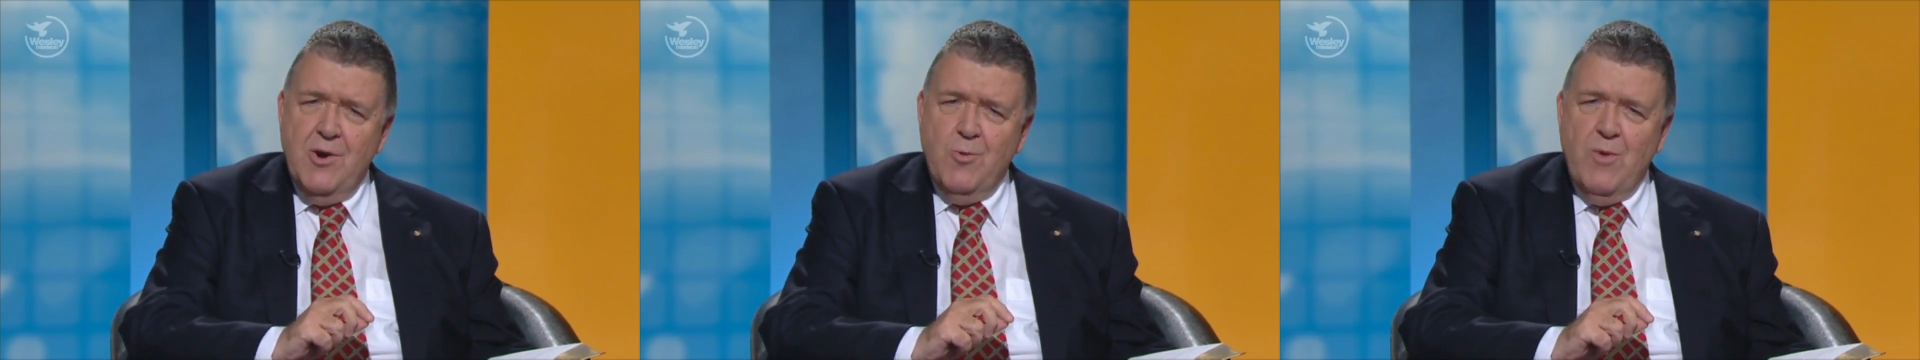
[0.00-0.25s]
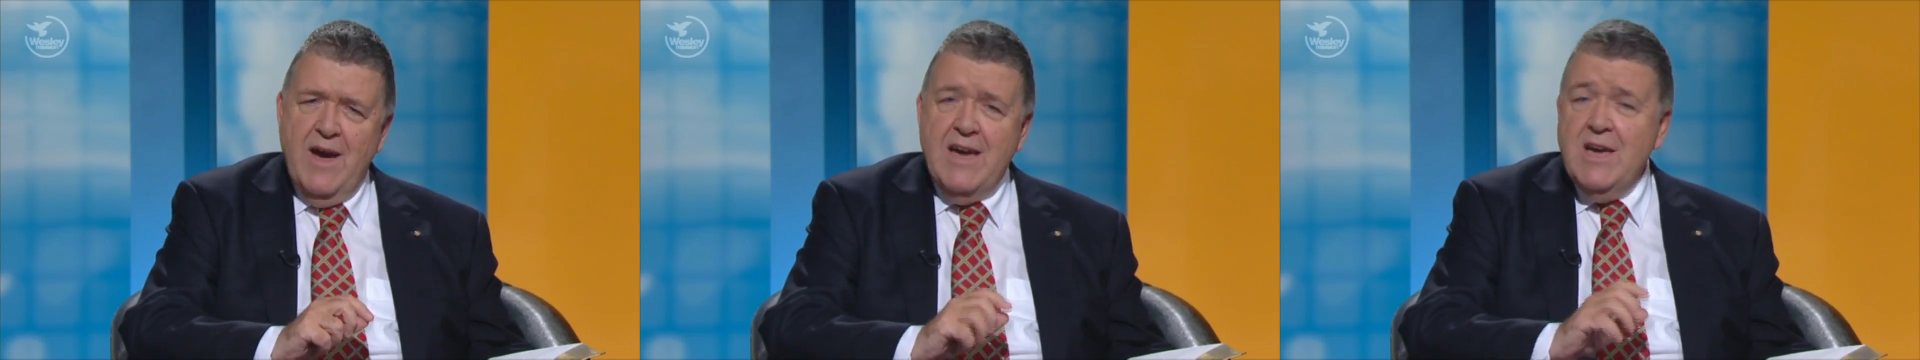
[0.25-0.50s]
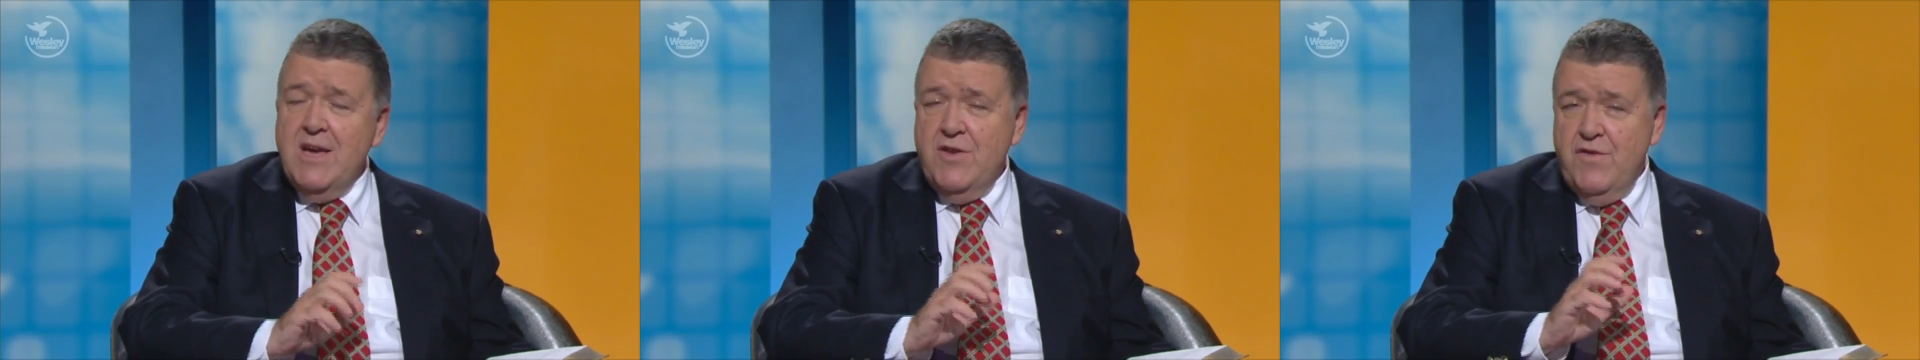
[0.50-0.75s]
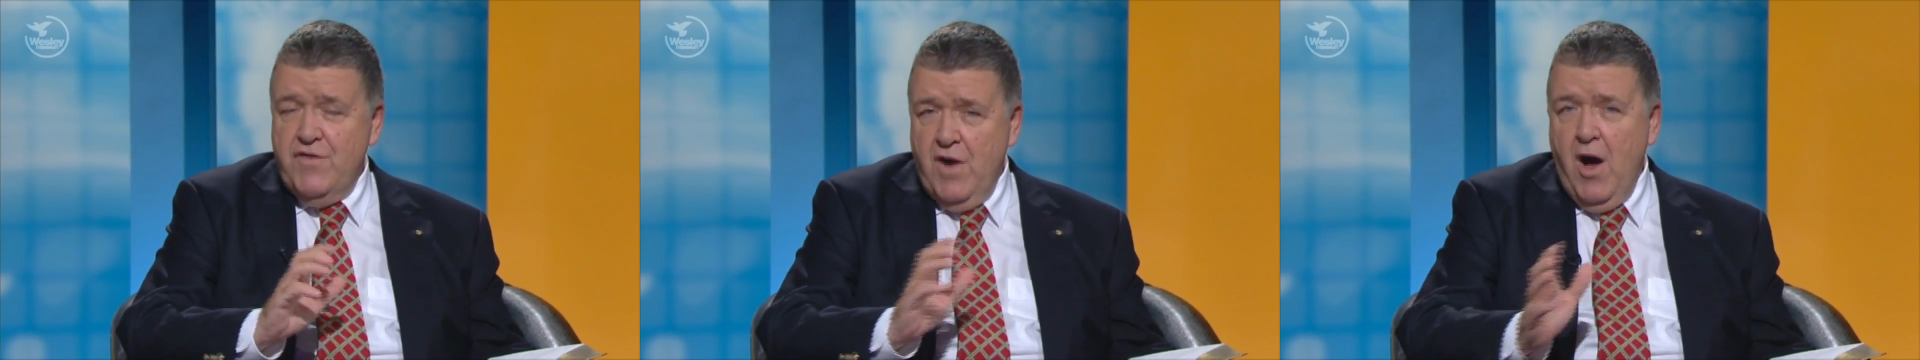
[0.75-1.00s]
where
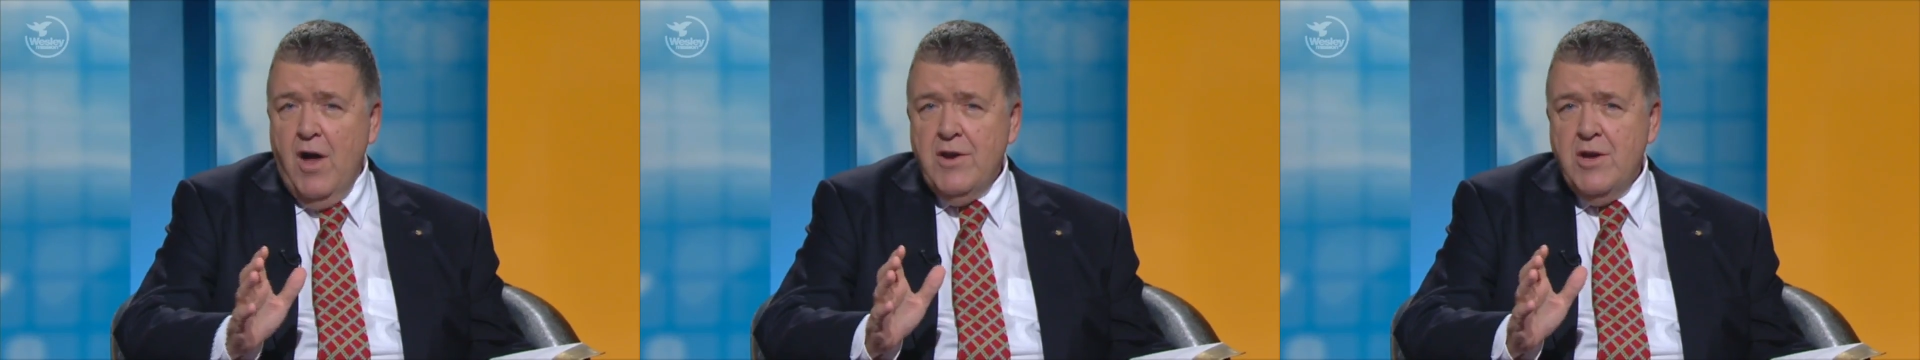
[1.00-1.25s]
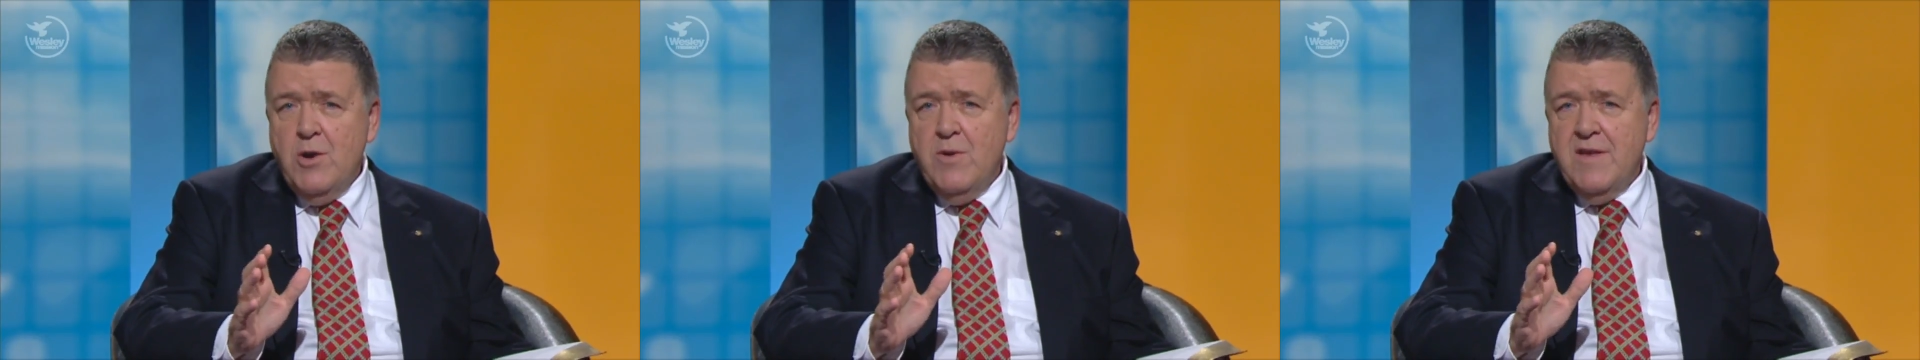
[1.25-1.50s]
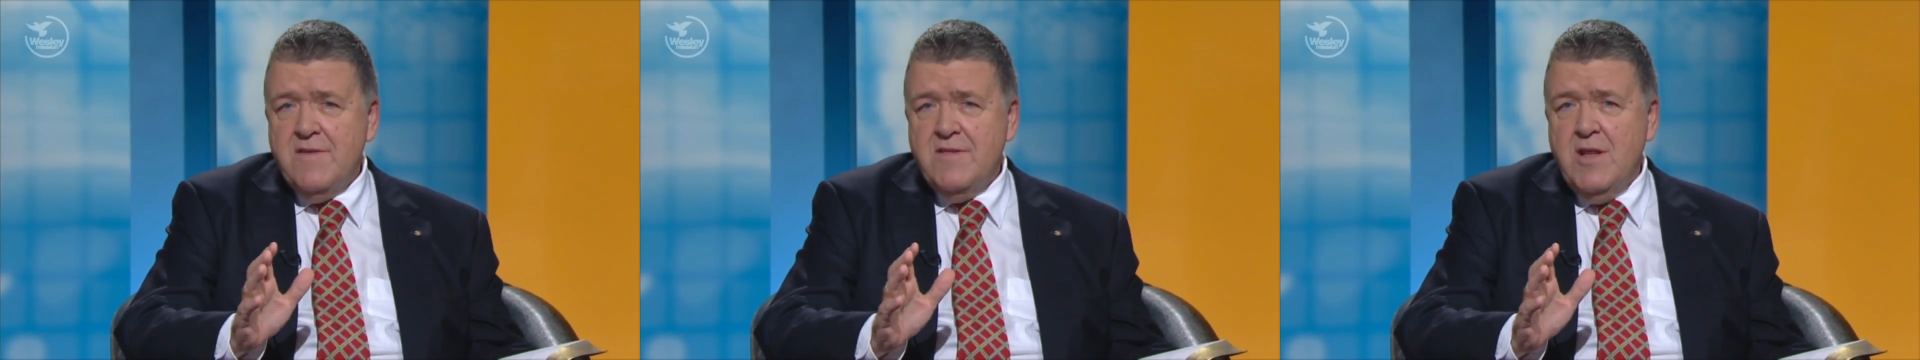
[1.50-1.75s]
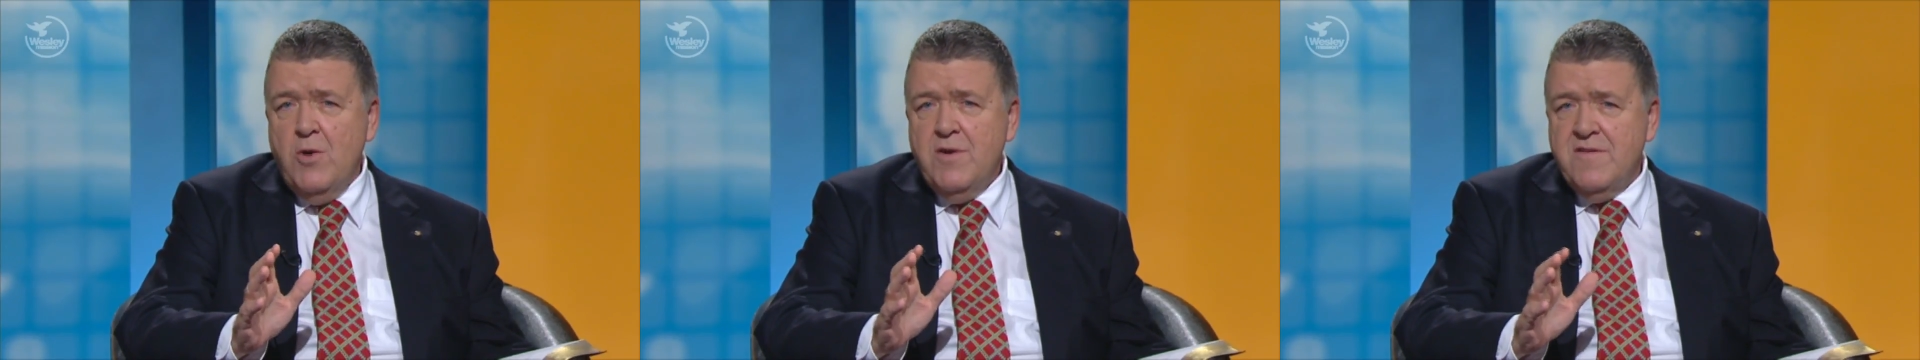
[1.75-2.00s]
John, who is
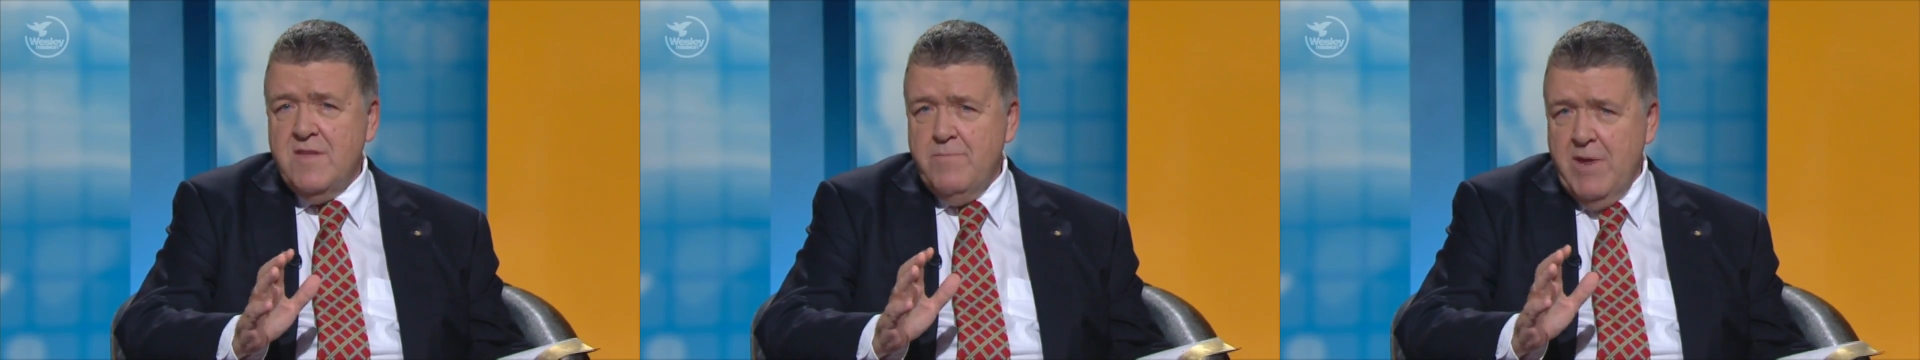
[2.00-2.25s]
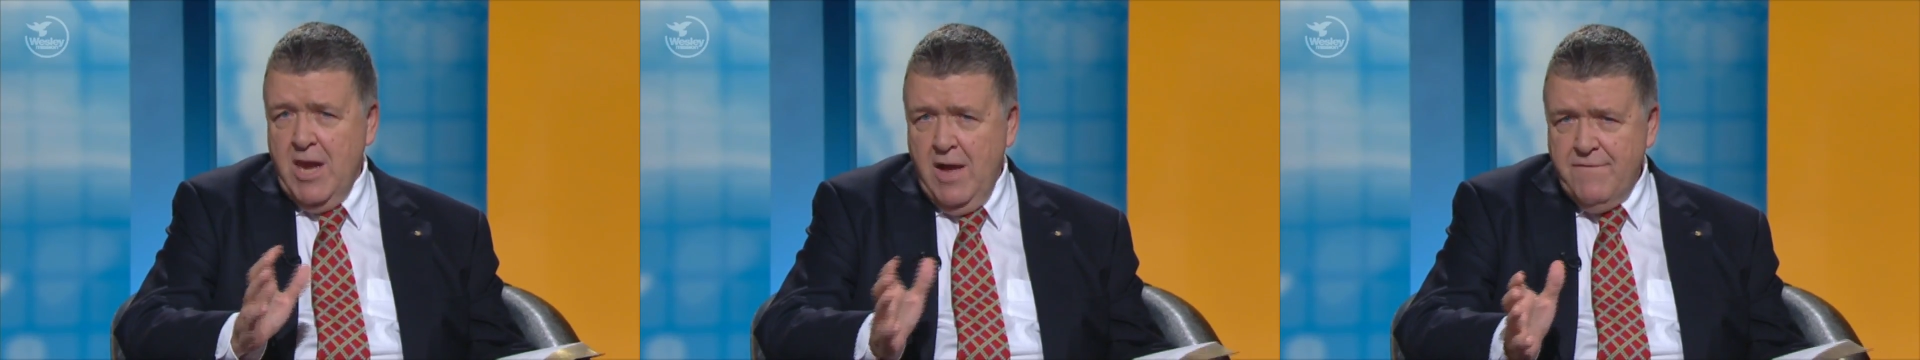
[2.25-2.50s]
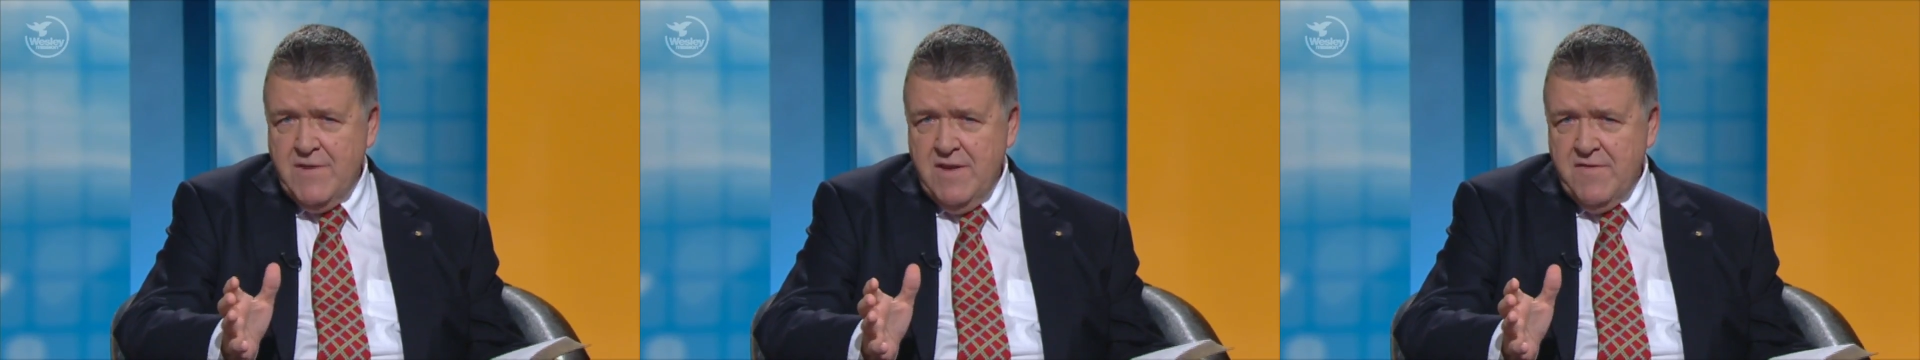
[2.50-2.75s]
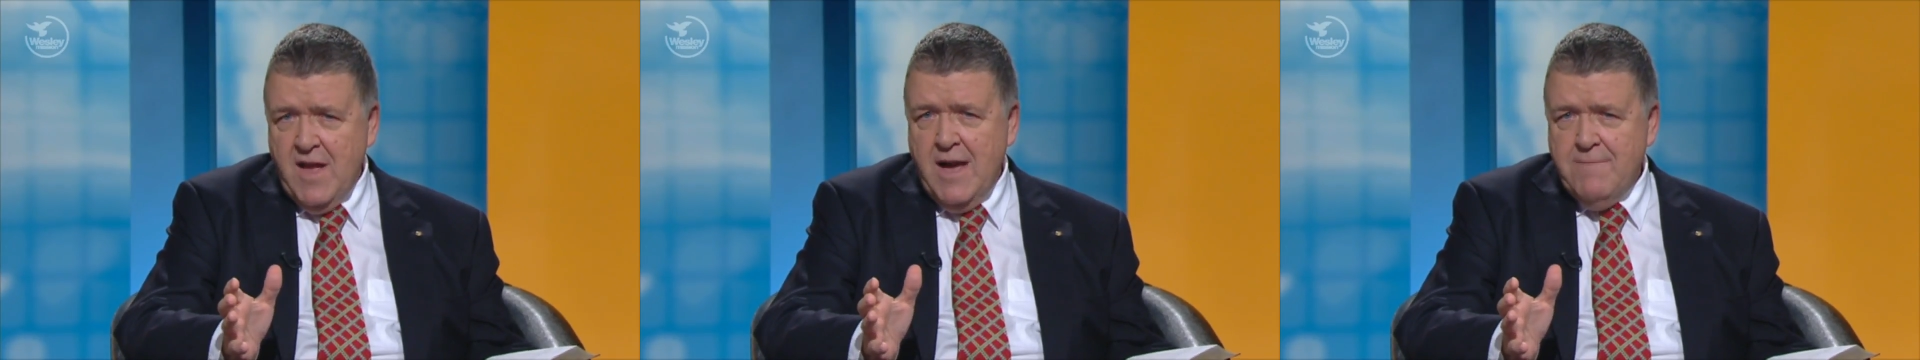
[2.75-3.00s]
known as the beloved
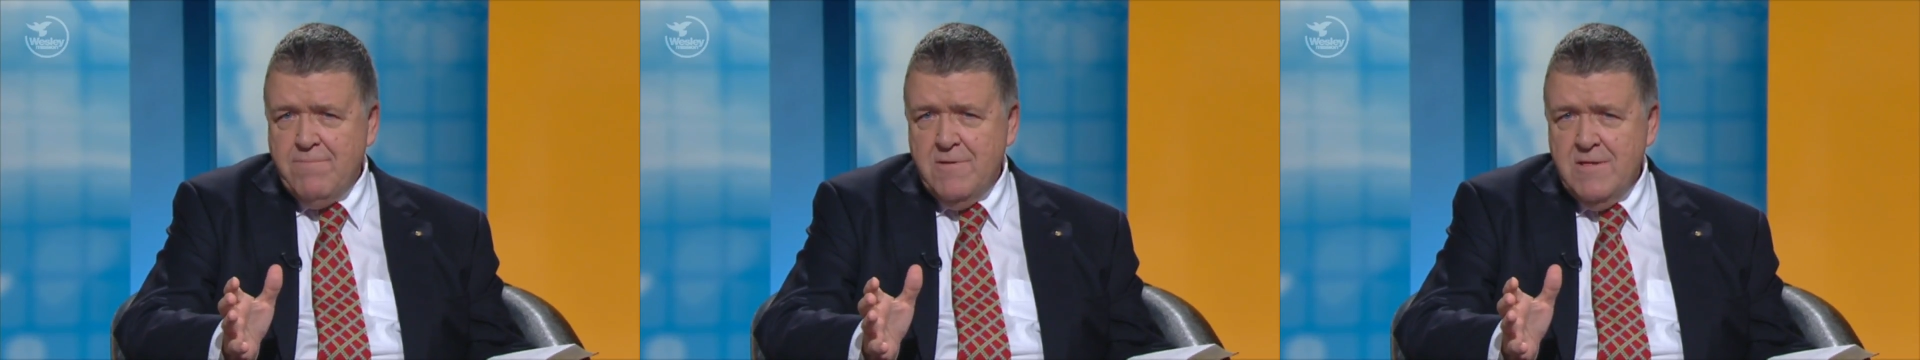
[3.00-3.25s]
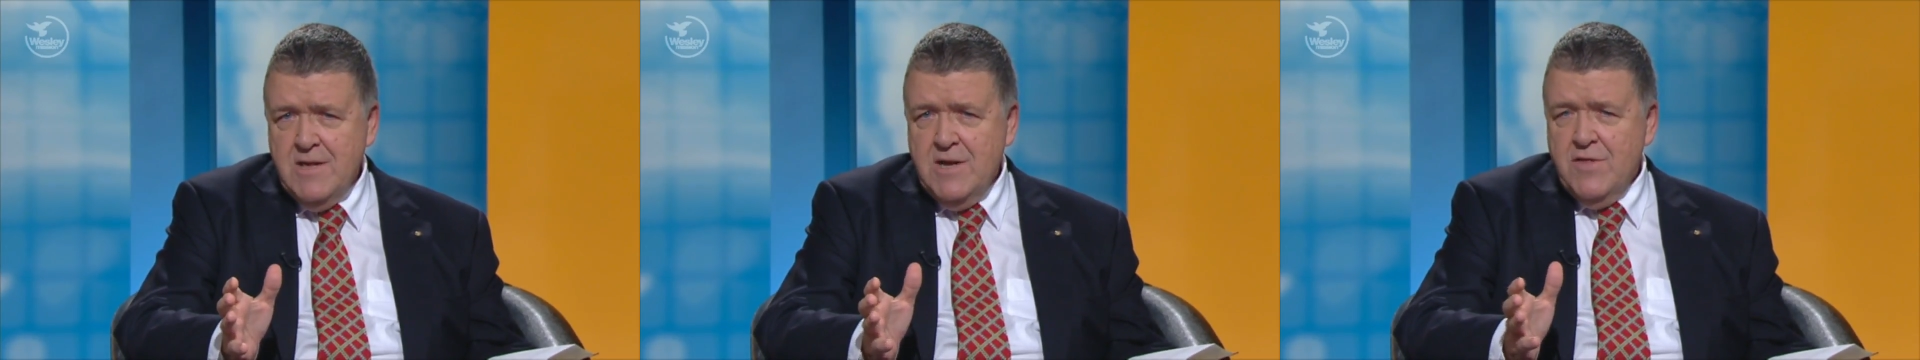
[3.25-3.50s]
disciple,